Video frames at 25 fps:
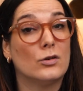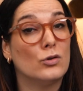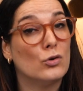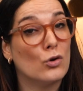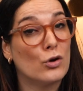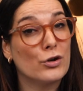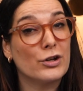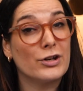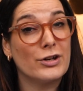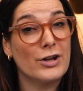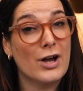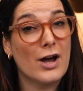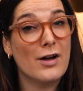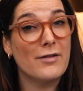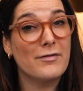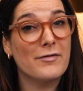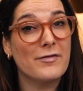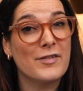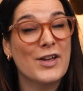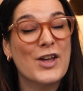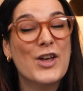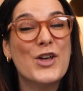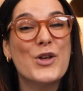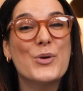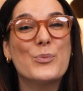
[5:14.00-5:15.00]
Not
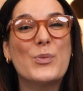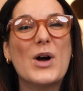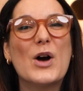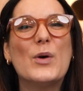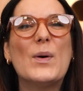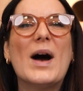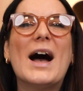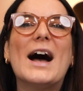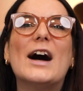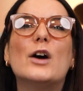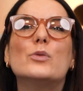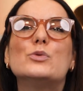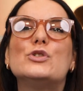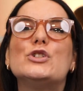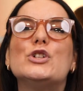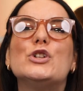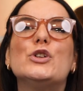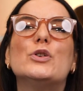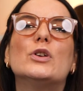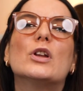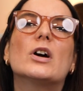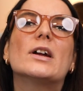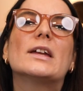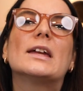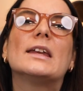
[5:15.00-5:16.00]
enough? Well, how do
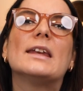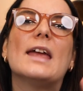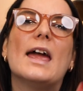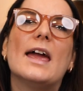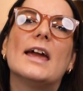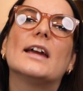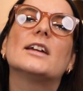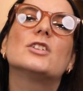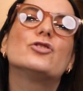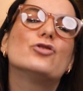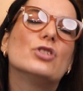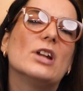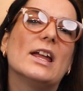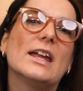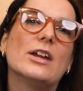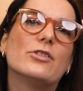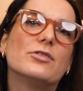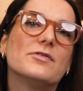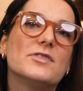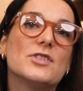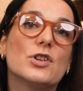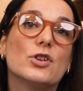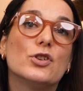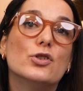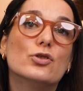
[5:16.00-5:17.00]
you like an extra layer
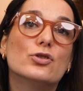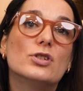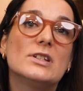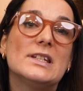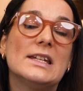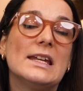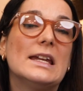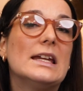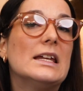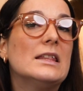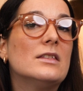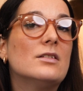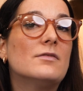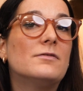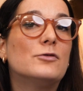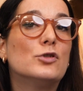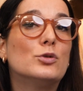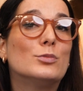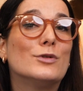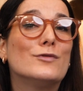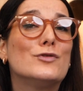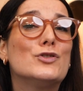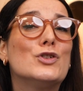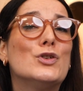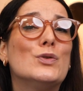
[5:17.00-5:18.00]
of security in the
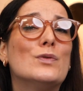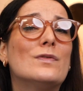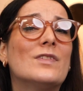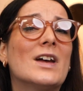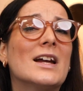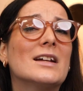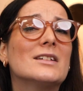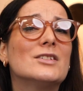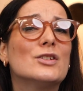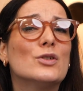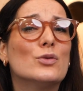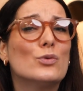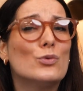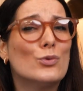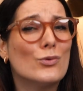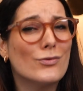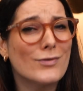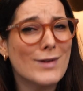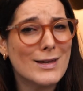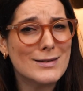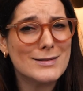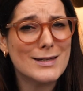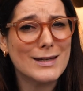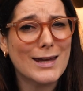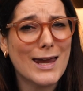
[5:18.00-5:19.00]
form of two factor
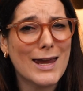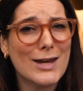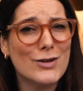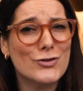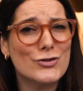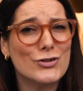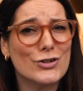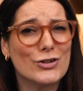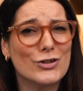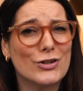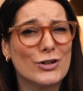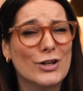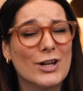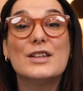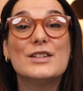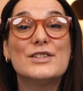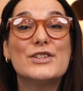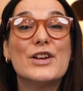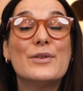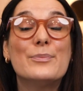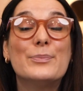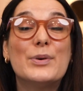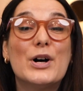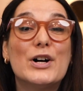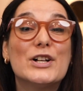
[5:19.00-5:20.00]
authentication?
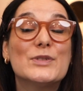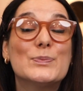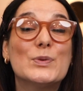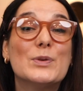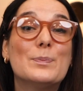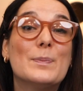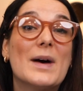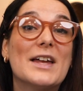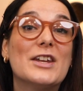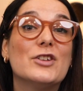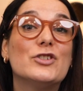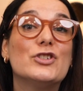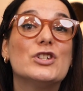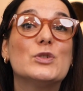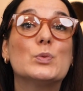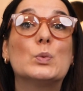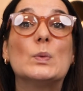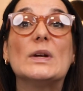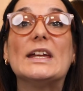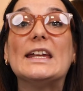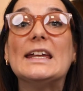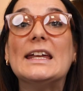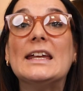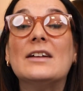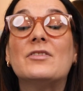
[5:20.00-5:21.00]
Some password managers
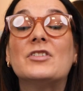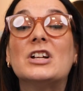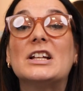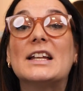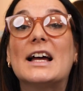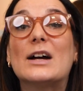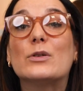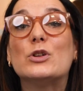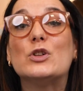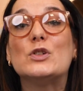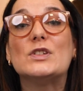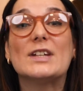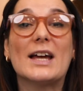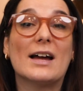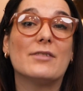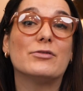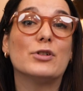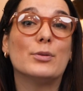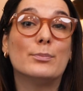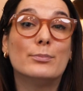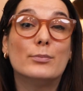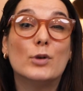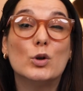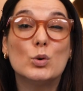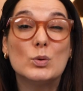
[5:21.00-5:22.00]
will even allow you to have
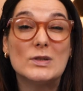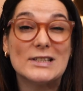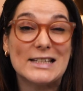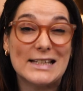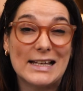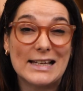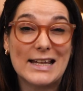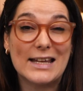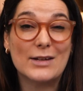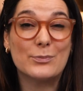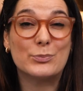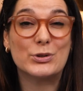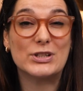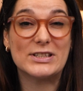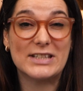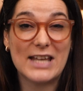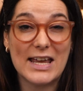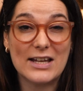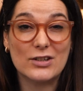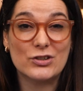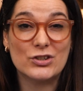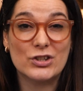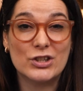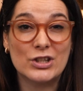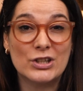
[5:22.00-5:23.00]
a multi layer
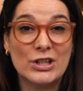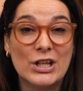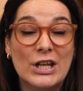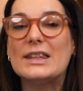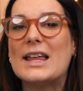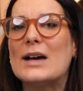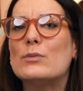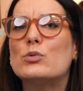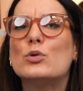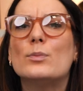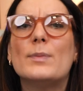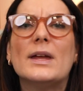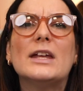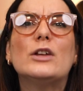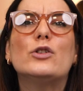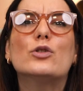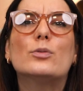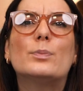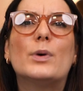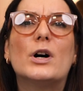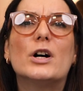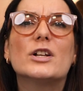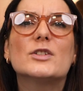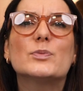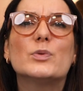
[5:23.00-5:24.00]
protection that will make your
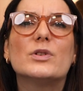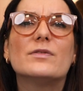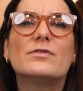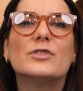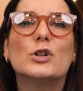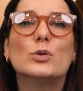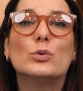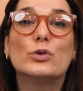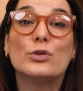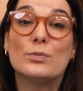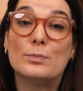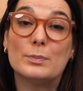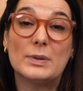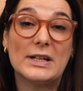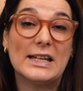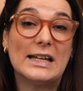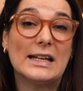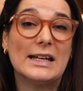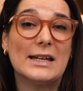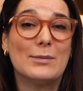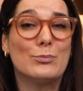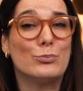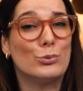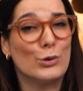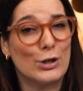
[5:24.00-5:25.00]
password vault
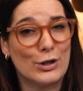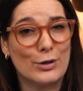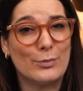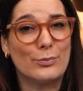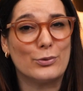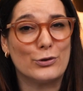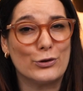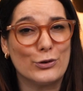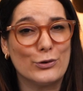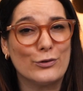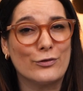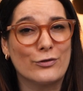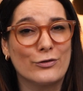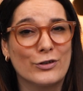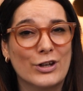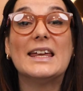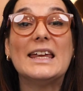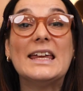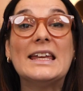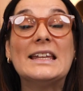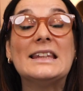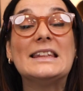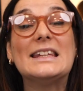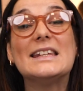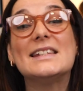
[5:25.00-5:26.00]
completely bulletproof.
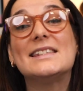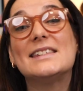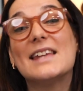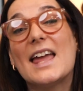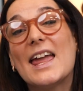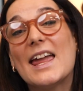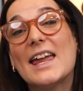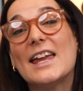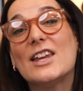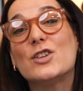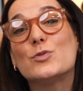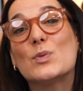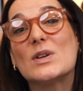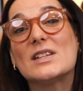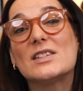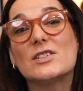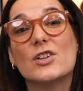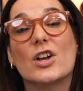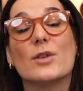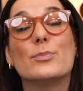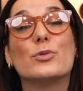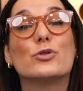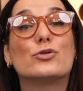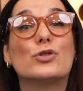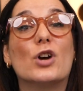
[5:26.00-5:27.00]
In this age where
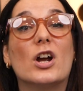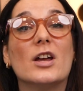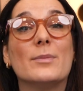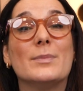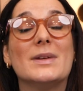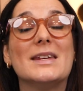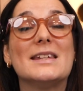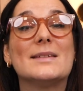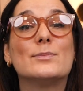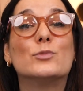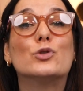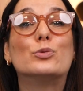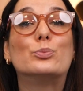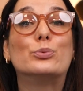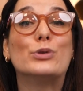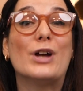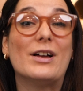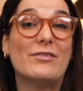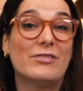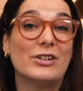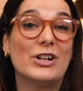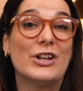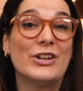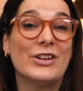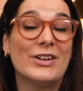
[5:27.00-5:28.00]
cybercrime is more
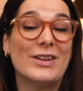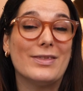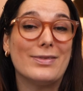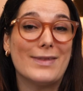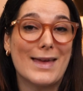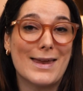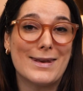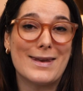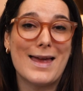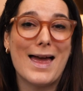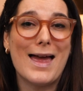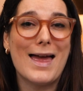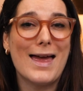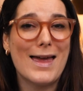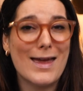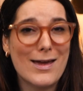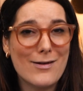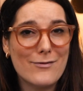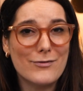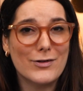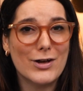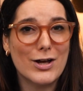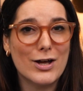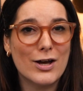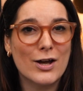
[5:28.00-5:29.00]
prevalent than
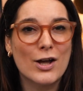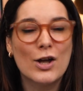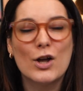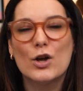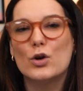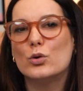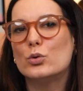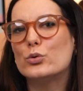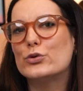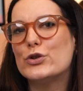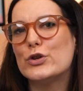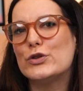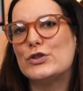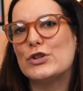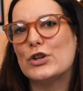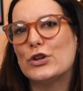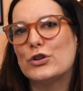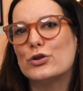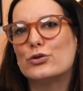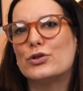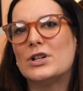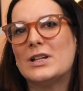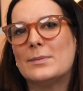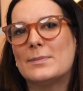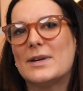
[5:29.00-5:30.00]
ever, all those
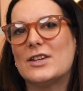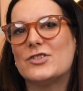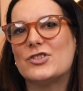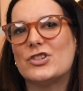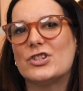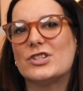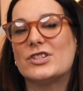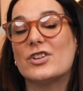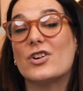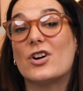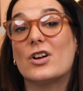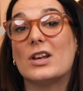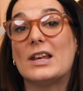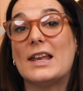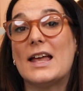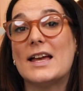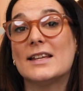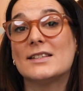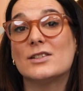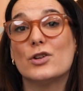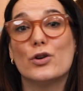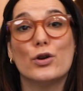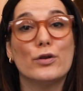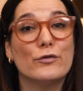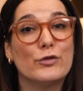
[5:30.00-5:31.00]
security measures are
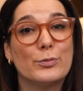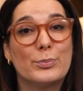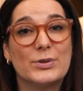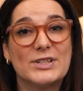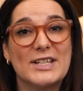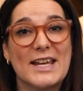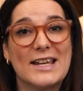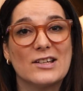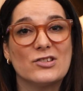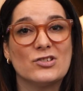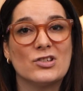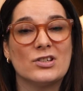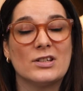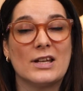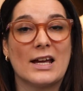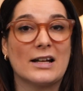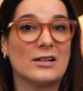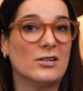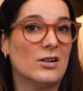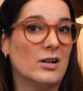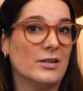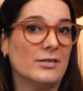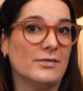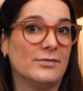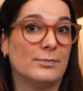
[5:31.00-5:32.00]
less overprotection
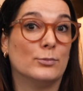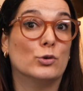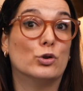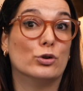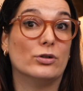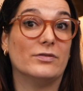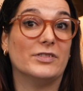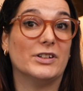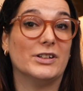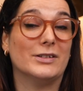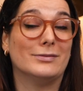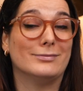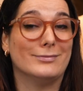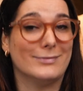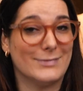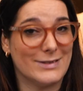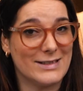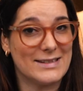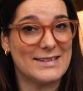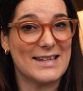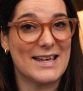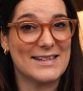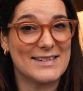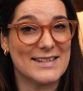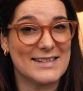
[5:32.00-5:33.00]
and kind of more of a
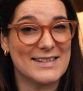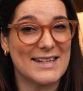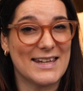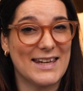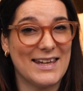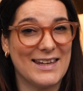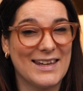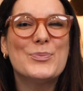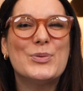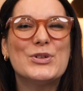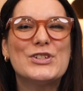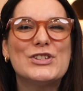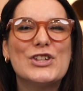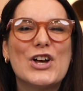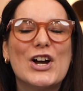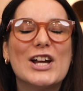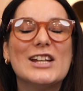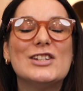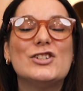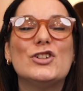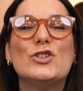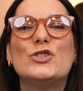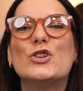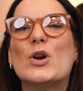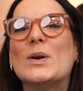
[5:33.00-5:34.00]
necessity.
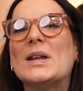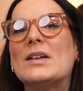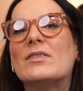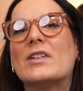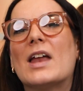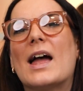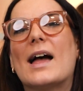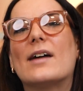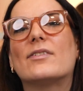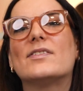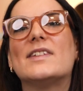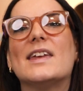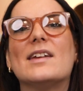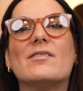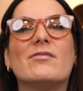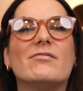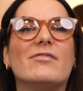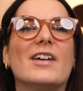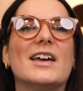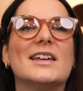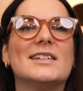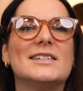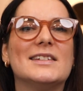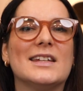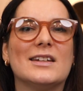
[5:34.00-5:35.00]
Besides, you don't even have to
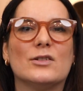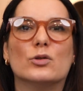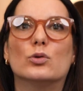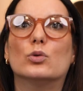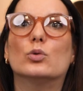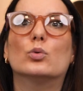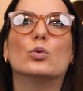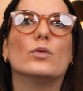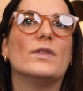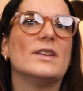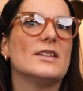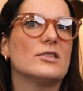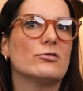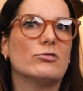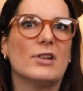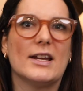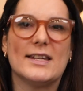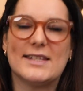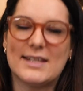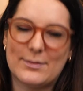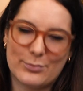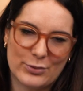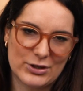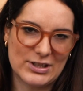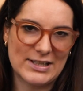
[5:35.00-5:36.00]
invest in all this
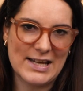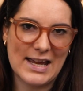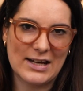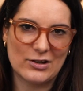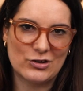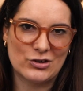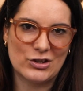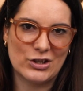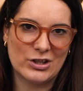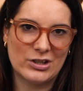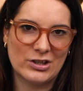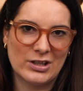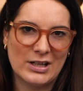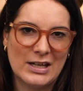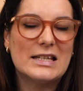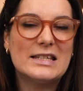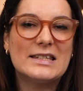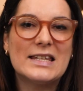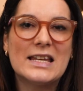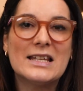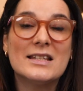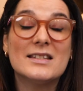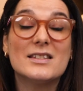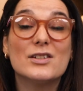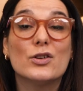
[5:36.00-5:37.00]
crazy protection,
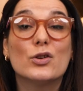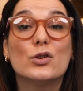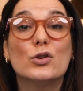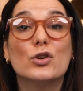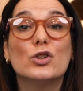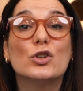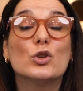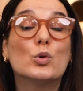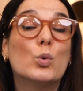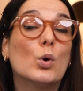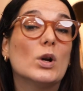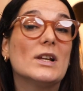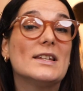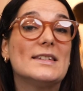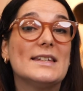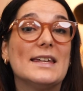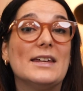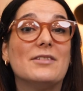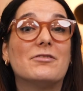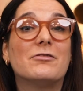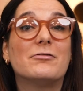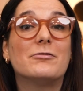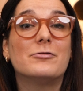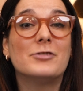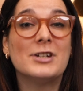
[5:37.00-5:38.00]
since a good
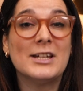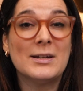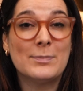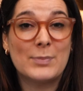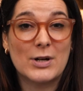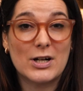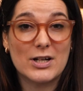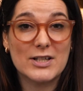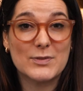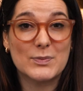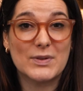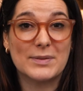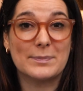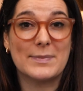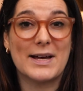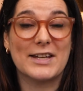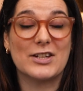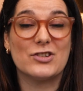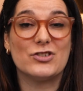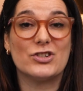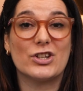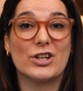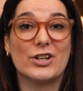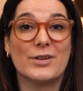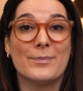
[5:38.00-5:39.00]
quality free password
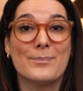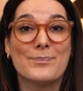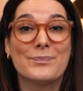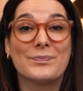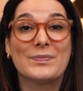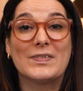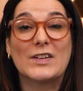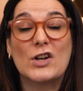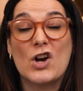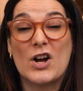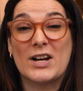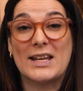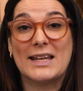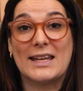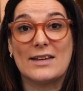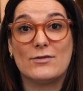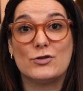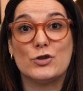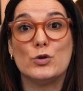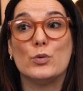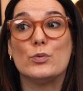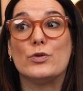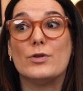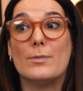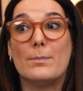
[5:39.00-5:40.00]
manager kind of
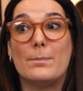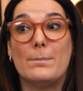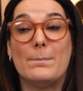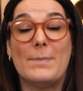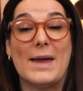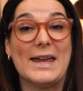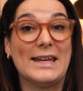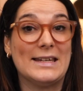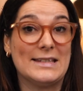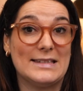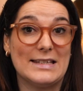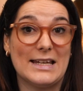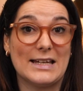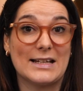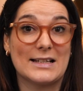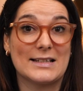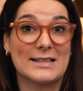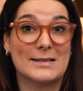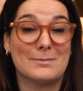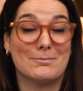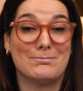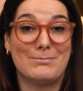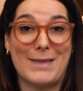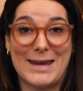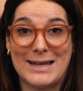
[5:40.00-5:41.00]
gives you the
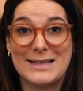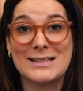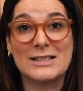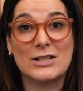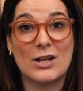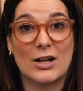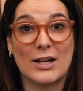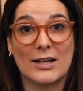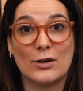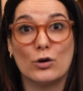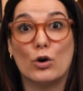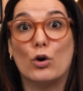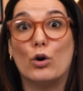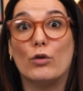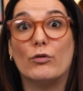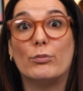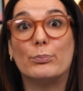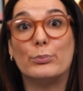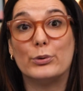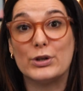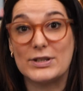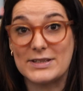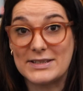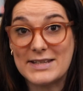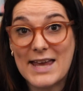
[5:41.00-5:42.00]
basics, baseline
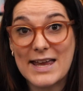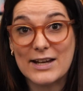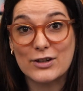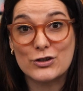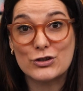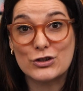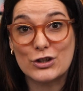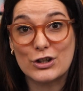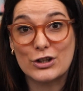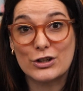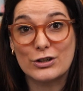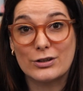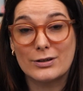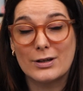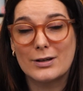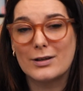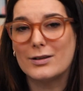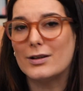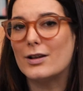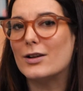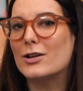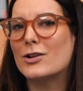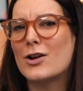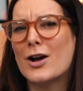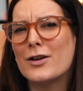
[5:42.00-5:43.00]
of protection
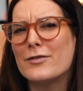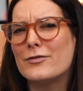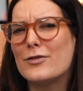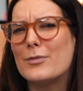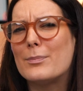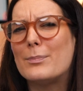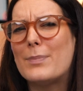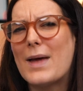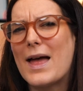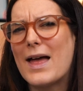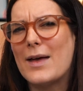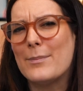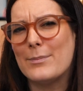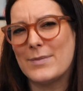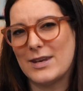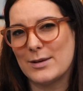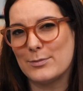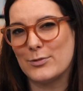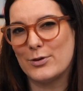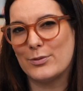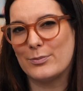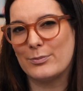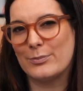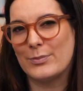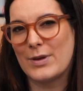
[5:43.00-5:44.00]
kind of a bare
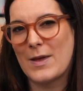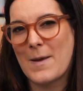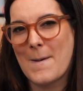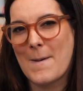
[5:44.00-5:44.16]
minimum